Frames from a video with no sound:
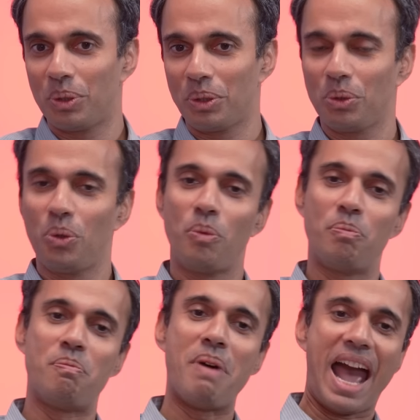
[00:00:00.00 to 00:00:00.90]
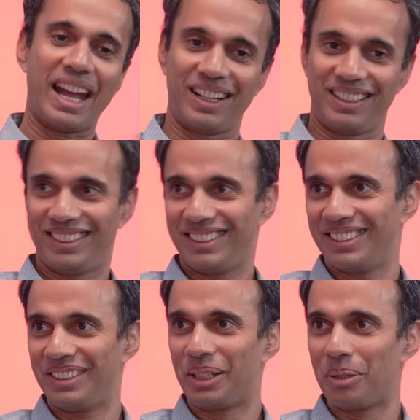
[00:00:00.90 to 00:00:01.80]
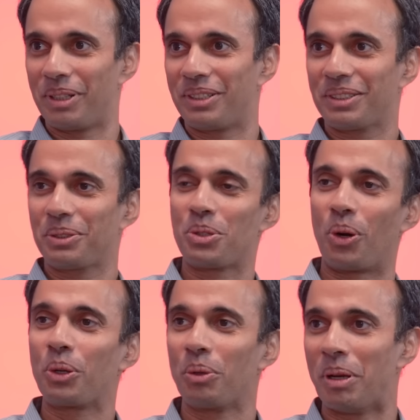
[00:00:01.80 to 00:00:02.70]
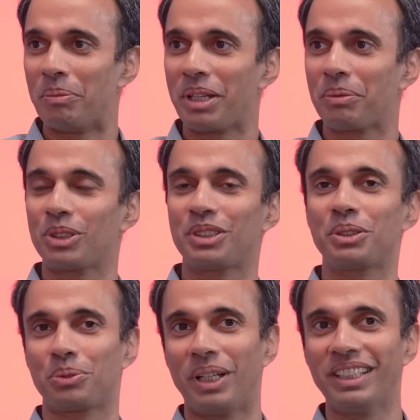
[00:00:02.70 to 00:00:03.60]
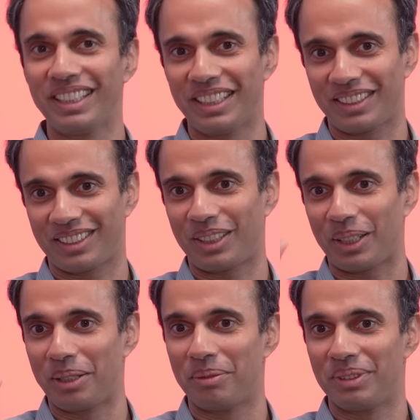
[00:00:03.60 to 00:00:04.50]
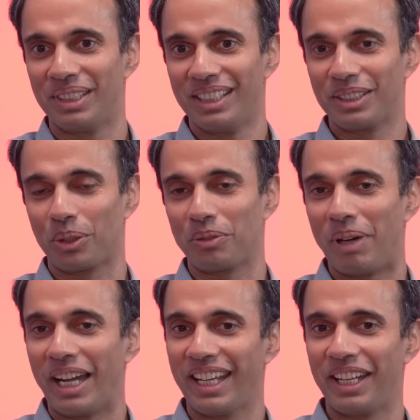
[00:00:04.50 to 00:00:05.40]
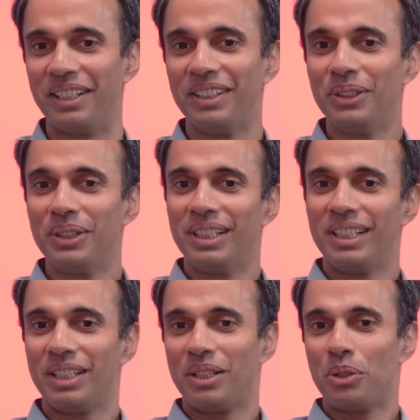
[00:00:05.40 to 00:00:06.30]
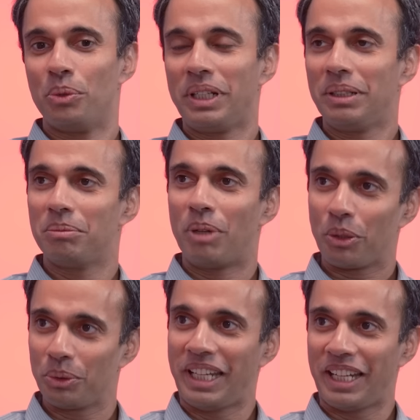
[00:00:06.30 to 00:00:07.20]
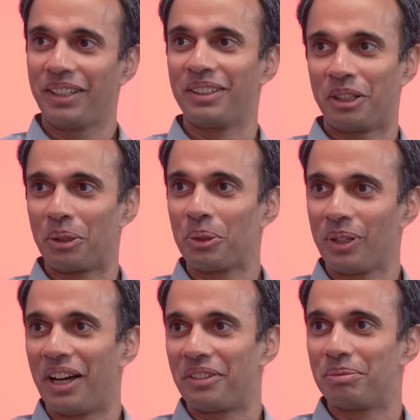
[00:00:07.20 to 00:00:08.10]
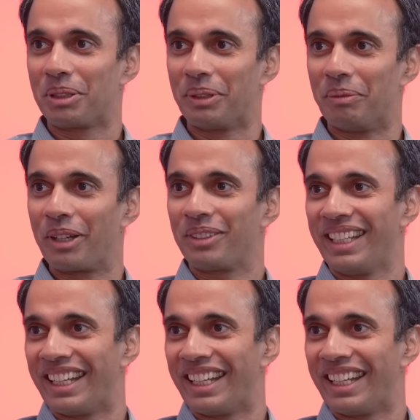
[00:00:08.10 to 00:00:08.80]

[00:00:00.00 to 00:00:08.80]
going to go back a little bit just to jog your memory, because there's one thing that's stuck in sort of my head. When Maruti 800, now don't laugh, but when Maruti